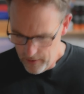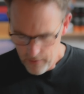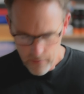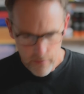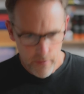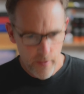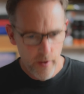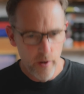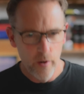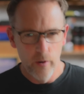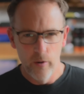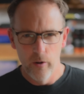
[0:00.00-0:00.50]

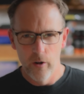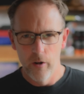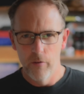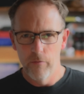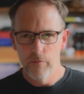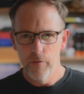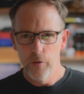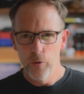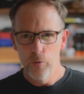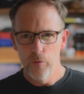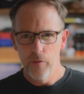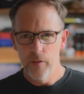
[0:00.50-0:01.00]
There are a
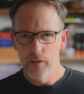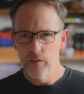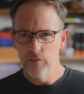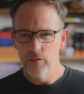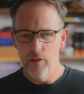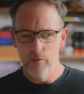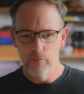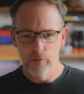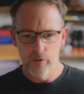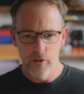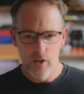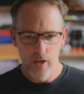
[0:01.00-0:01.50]
few things
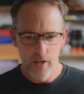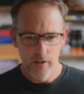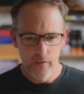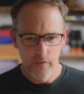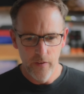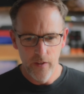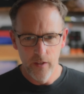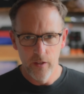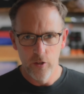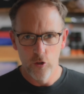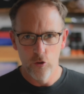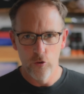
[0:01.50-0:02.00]
I forgot in
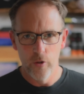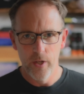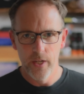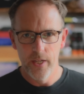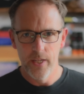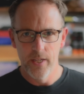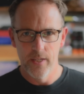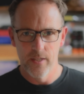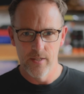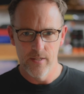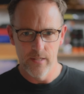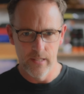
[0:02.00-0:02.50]
the
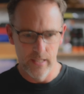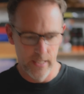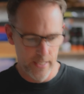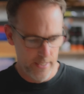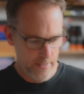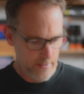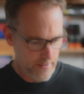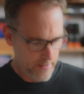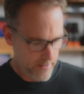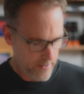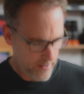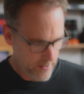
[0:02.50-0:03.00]
ingredients
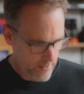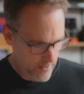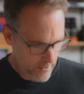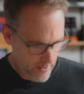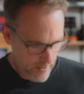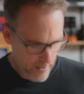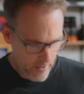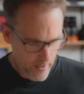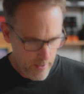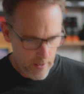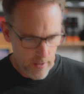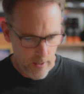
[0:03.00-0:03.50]
list,
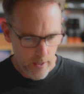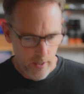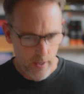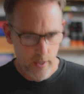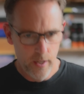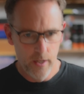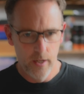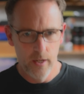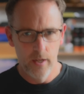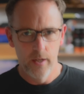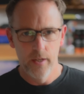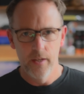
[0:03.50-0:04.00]

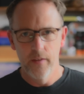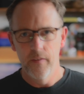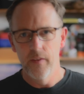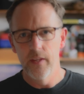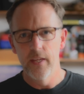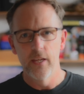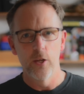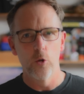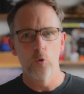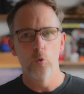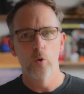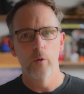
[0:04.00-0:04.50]
in the
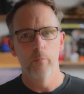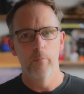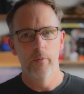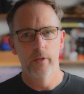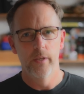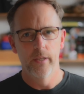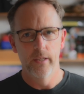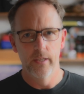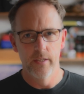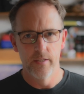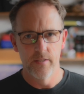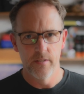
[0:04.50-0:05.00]

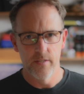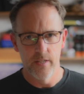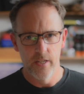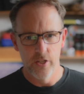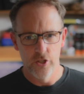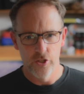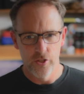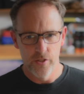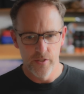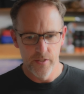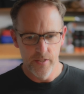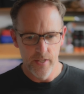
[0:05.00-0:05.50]
equipment list, I
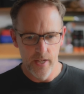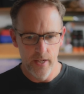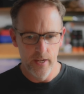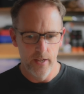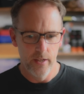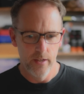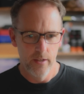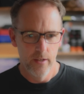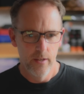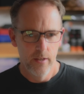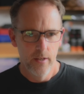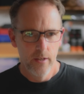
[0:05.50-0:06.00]
should
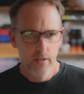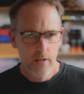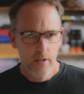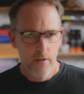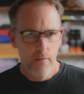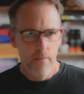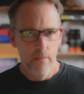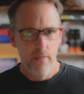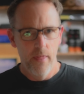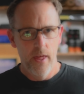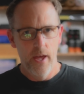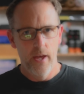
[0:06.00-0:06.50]
say,
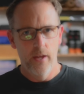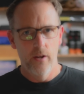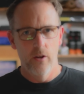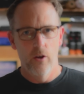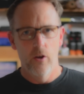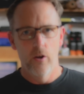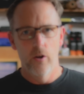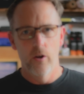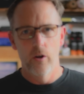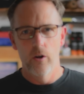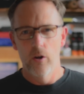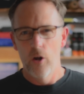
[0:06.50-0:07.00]
that
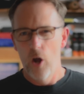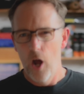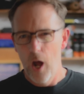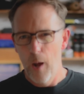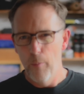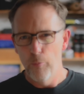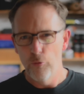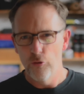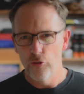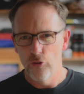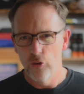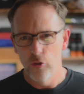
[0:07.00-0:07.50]
are
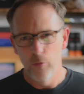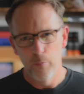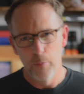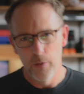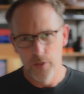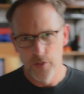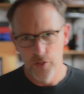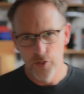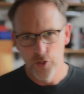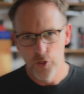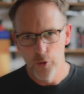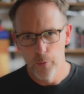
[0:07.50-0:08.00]
optional
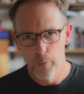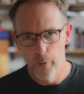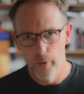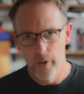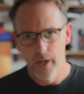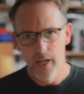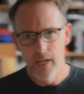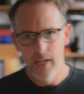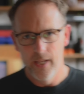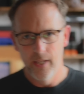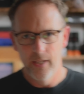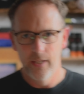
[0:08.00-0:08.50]
but super
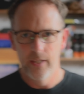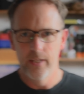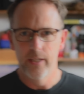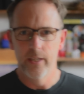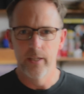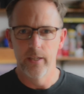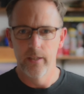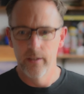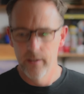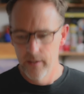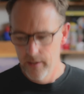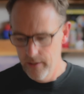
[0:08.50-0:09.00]

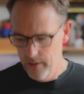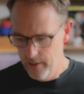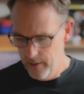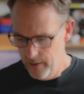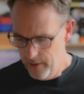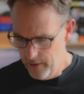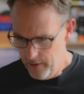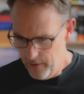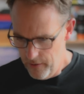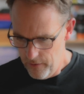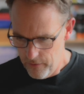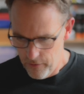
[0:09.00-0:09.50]
handy.
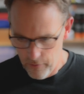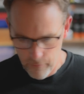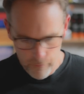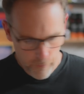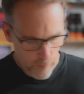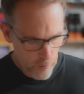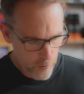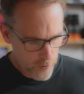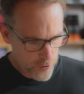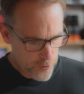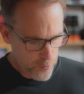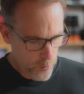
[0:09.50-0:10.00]
The
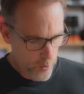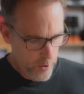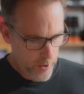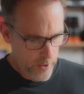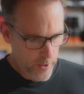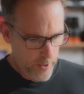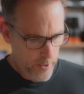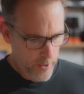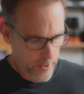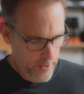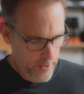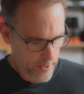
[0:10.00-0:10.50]
first
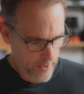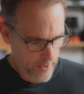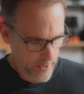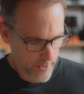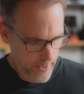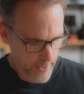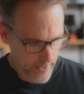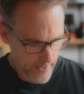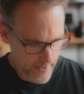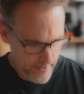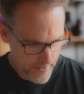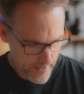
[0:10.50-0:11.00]
one
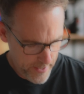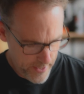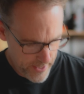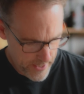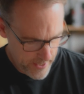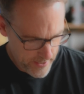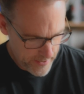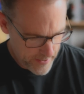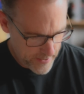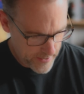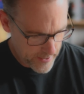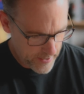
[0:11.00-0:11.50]
is
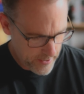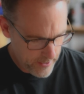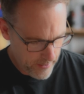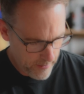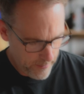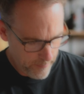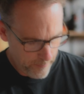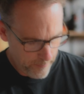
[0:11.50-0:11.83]
this.